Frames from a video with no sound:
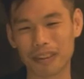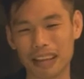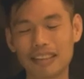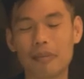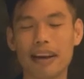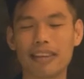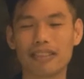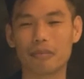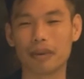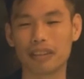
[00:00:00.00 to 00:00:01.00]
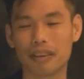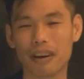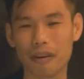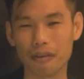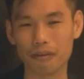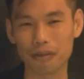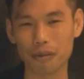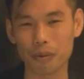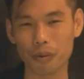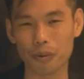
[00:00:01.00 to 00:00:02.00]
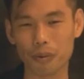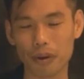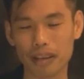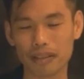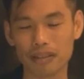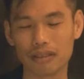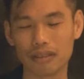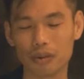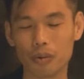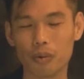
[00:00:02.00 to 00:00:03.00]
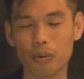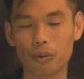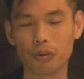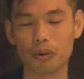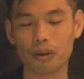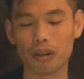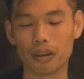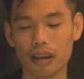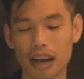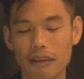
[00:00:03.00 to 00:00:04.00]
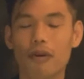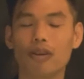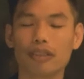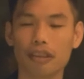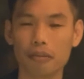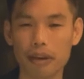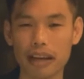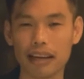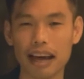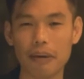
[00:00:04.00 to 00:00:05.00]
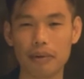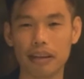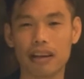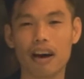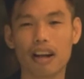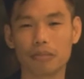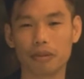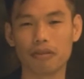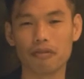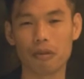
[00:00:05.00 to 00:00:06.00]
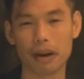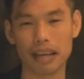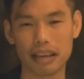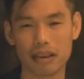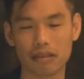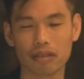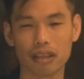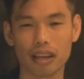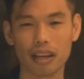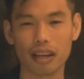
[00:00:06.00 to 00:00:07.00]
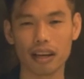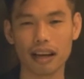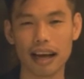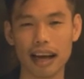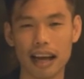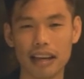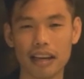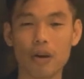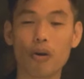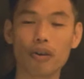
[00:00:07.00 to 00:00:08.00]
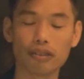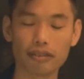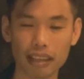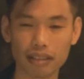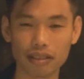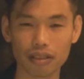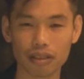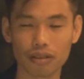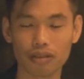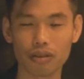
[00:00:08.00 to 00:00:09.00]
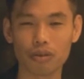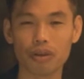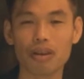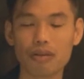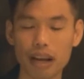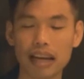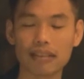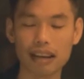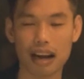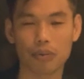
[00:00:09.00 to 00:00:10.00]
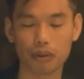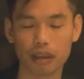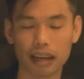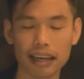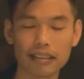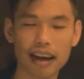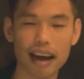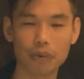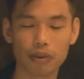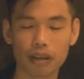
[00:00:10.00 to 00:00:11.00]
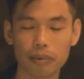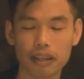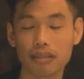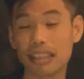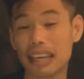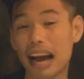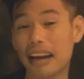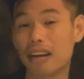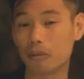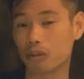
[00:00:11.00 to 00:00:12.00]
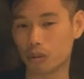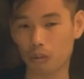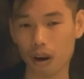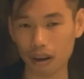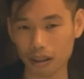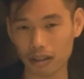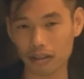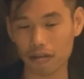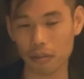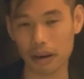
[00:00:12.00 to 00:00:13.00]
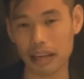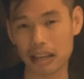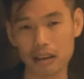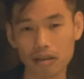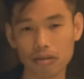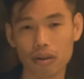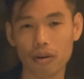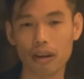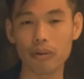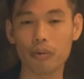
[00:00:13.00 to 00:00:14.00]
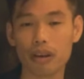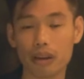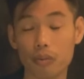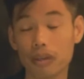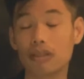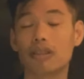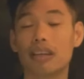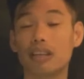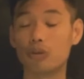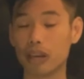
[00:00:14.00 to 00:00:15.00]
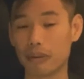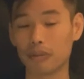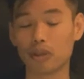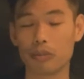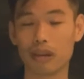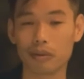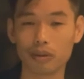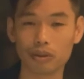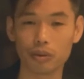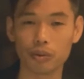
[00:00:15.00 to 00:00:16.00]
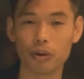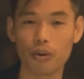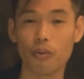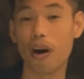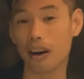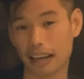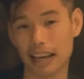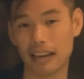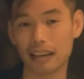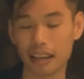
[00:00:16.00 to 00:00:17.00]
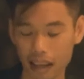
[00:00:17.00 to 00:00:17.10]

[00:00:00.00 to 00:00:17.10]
he's a patient of mental health who went to, unfortunately, being admitted in a hospital for many years. And he go to the center to create his artwork. And his artwork, because he unable to walk for many years, so he, he wished, he dreamed to be able to walk again.